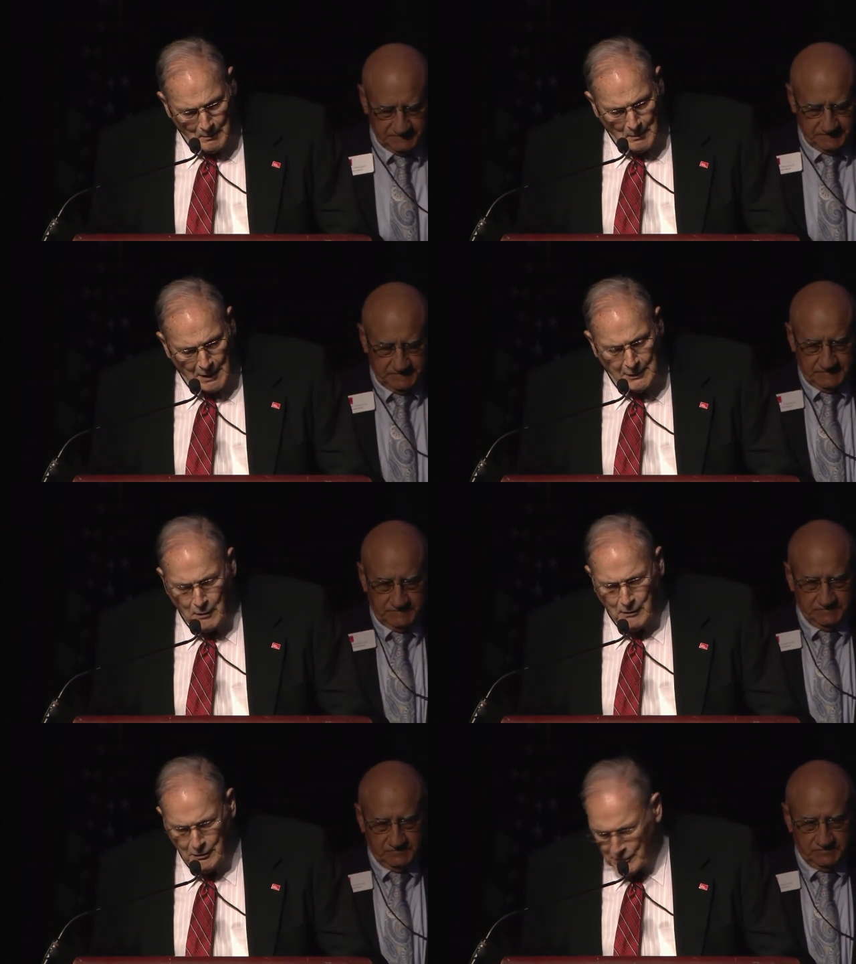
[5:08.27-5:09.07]
Speaker 1: My
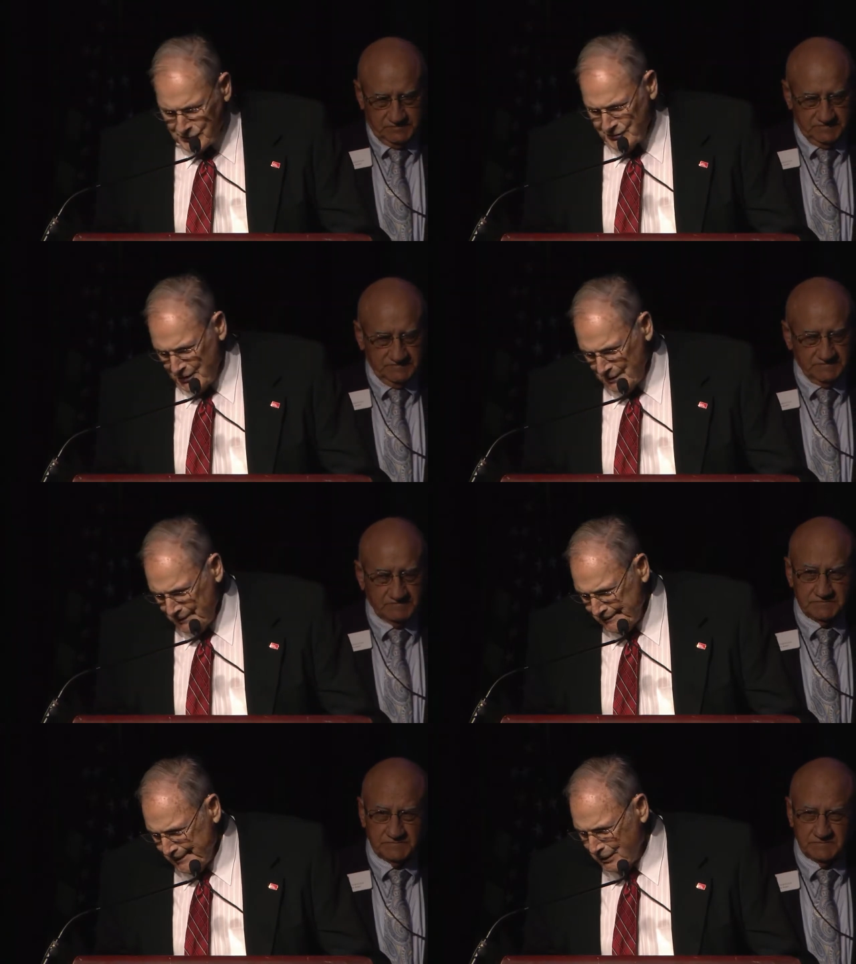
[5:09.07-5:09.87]
daughter is
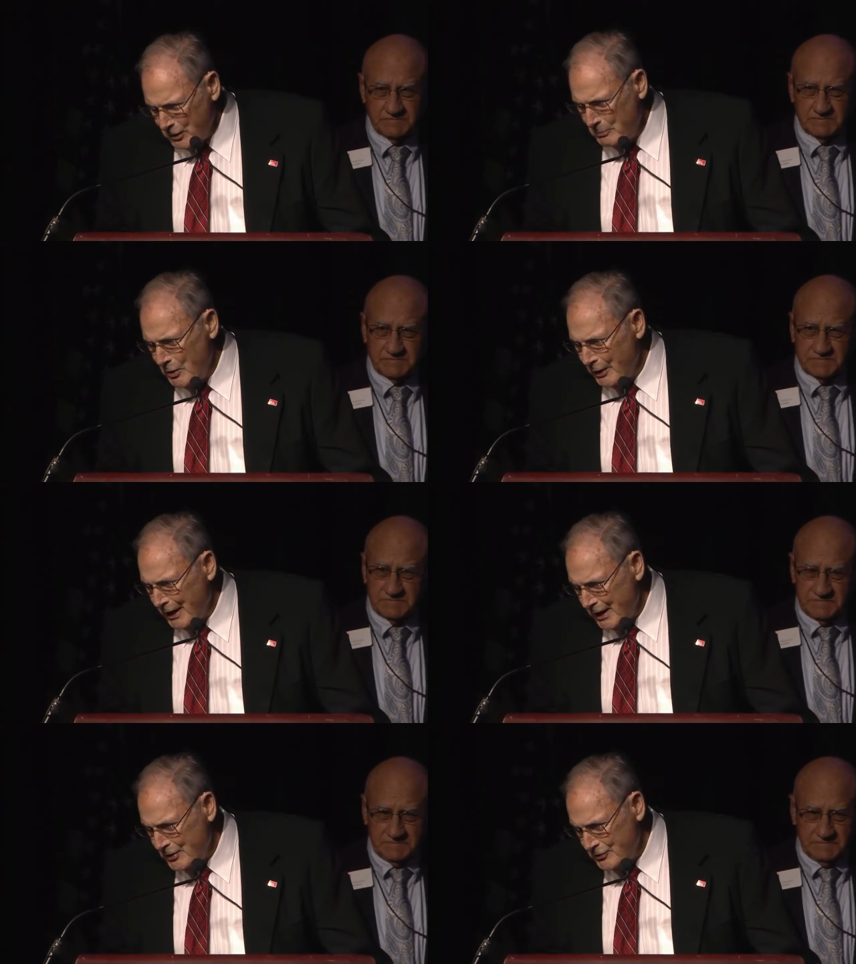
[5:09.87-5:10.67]
in
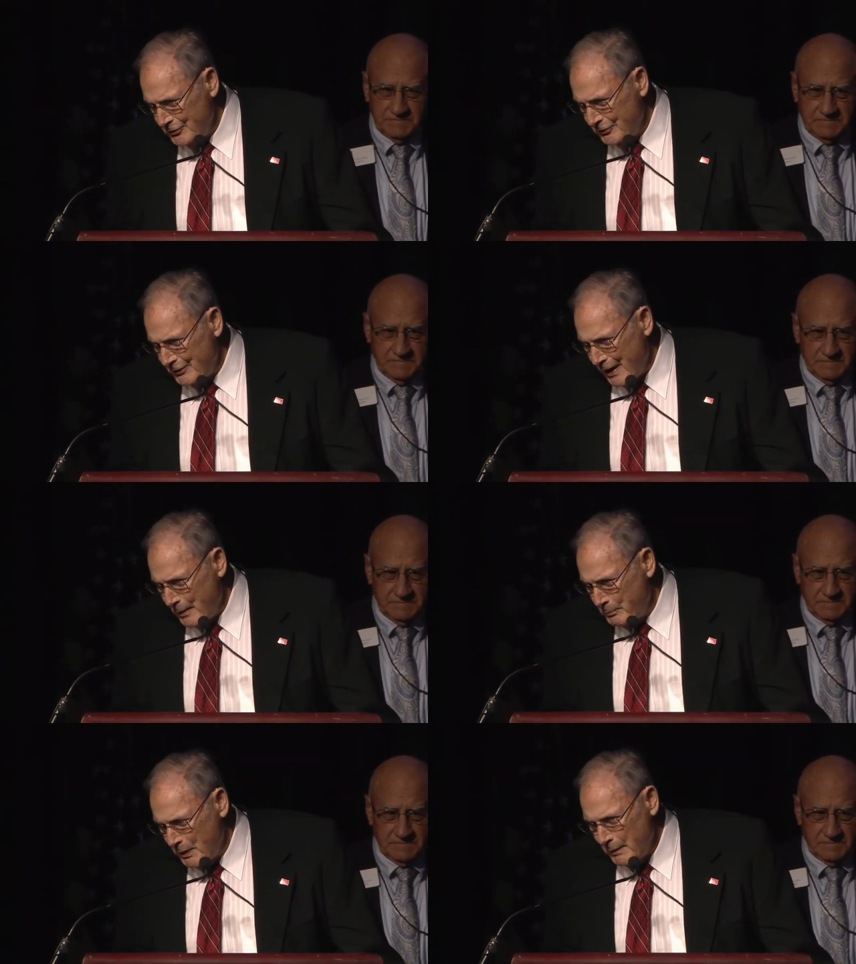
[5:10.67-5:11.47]
communications
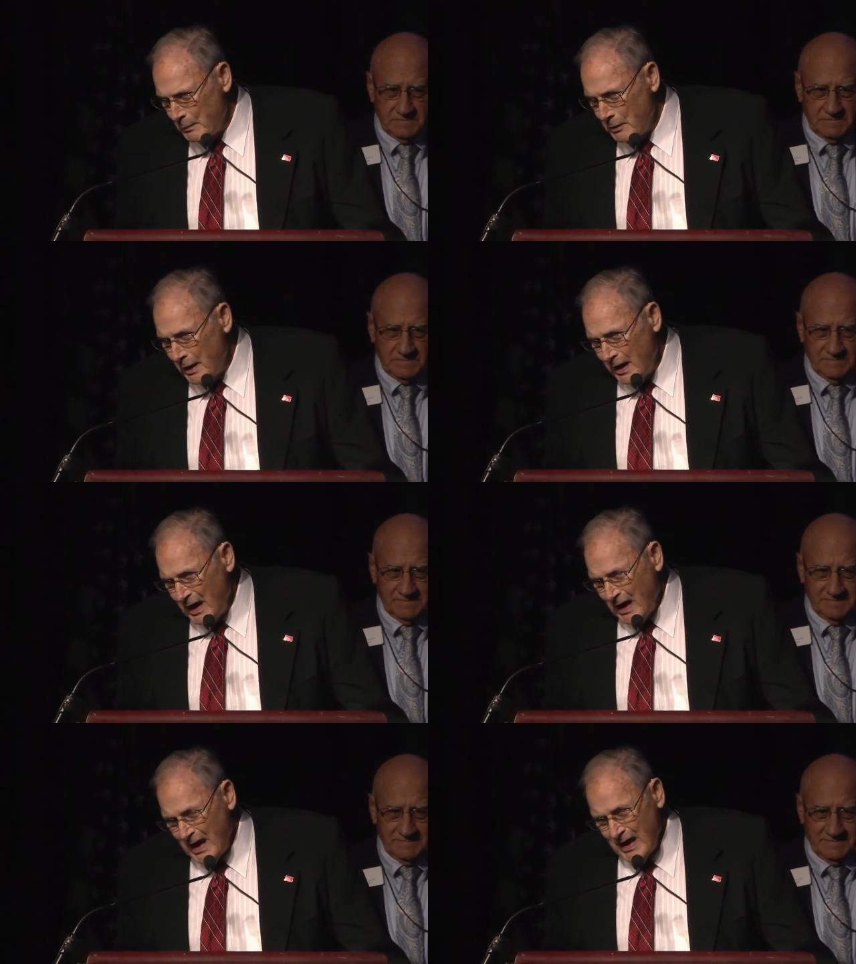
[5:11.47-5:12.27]
type people,
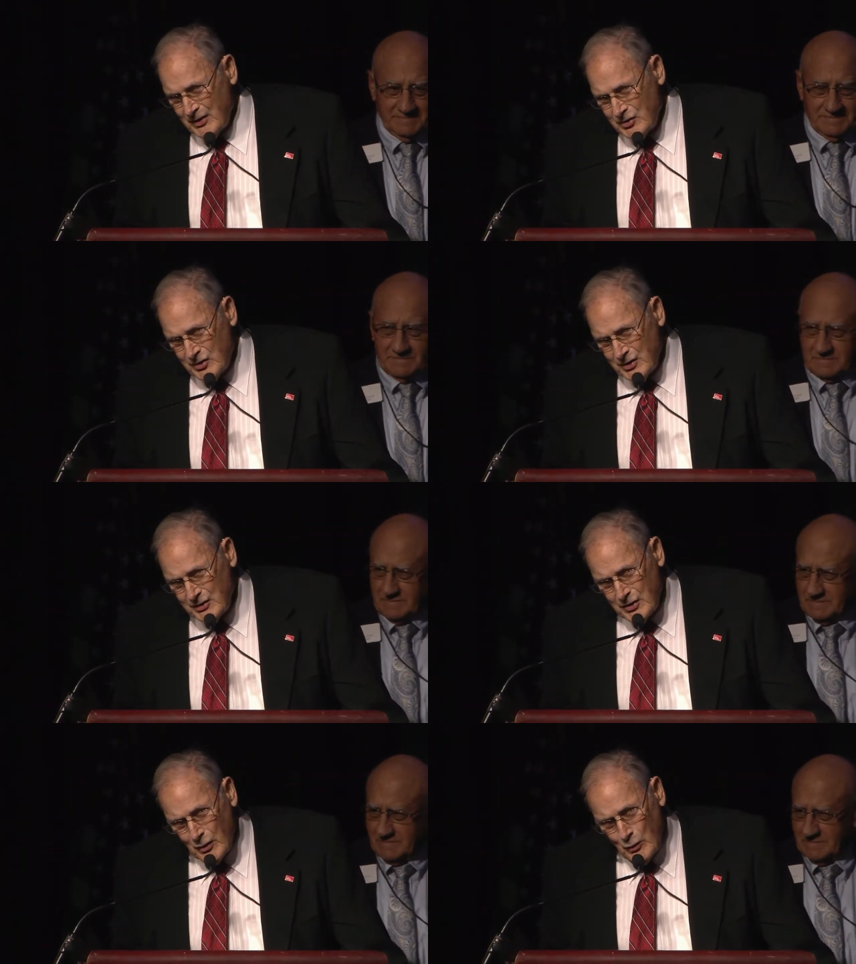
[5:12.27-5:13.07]
and she
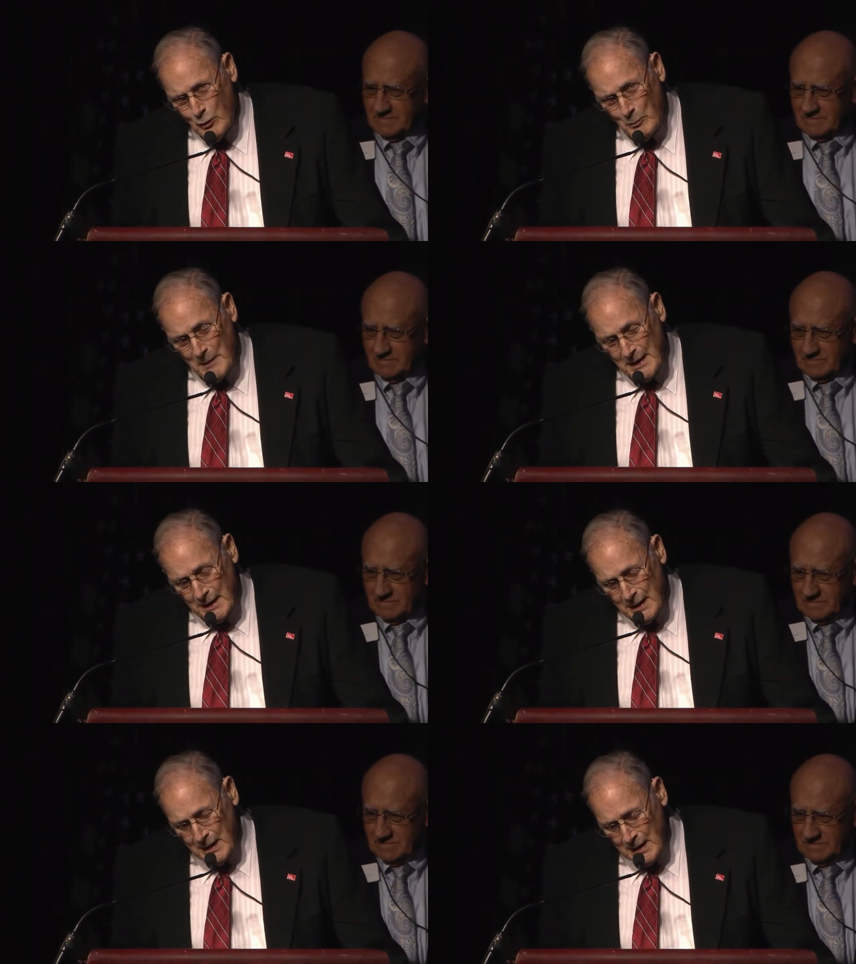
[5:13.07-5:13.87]
told
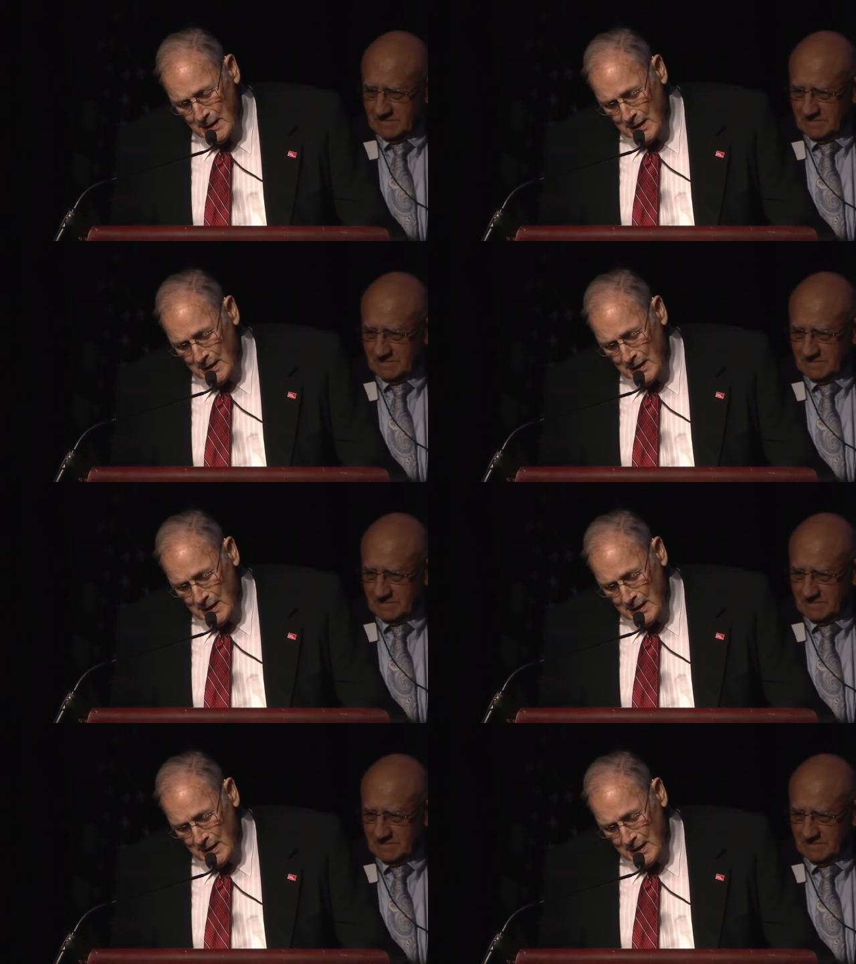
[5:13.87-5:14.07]
me